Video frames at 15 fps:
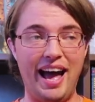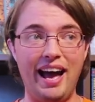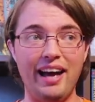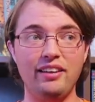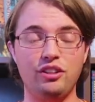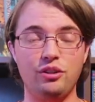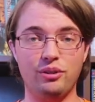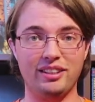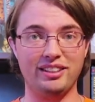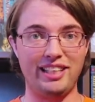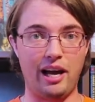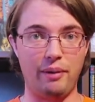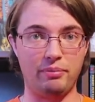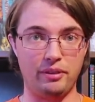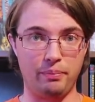and you can
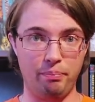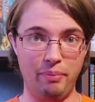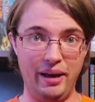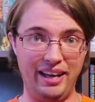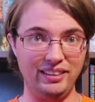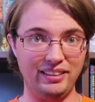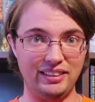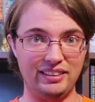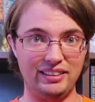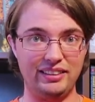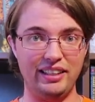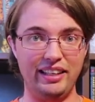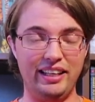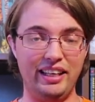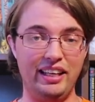tap the pets
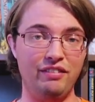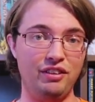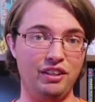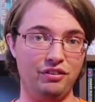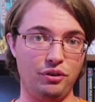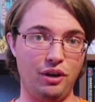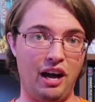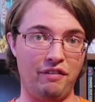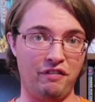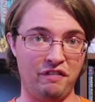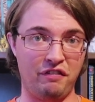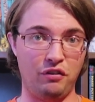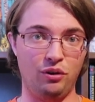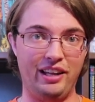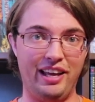even if you have
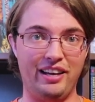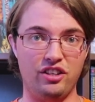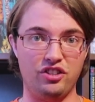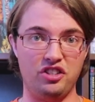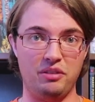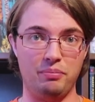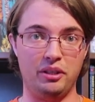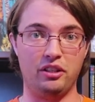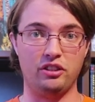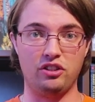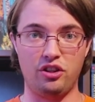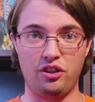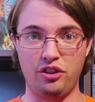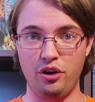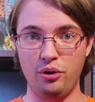full energy, because
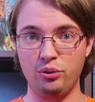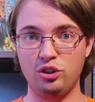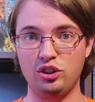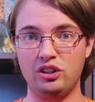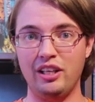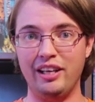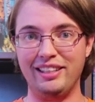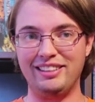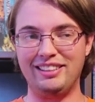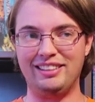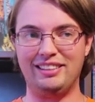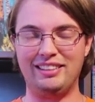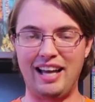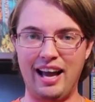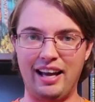those
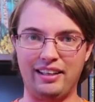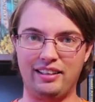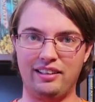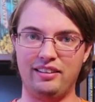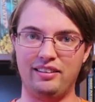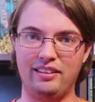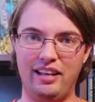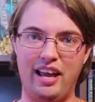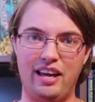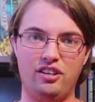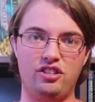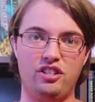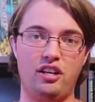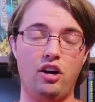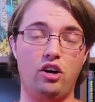stack the
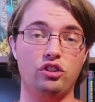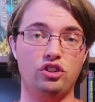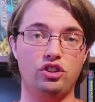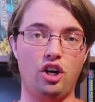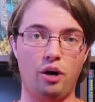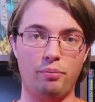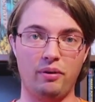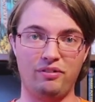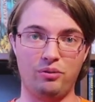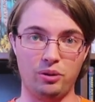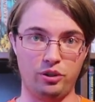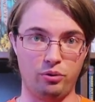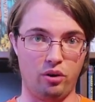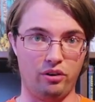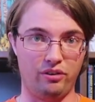energy on top of
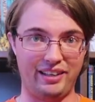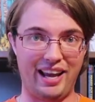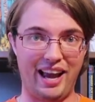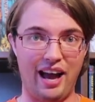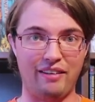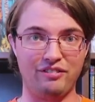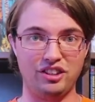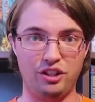what you already have,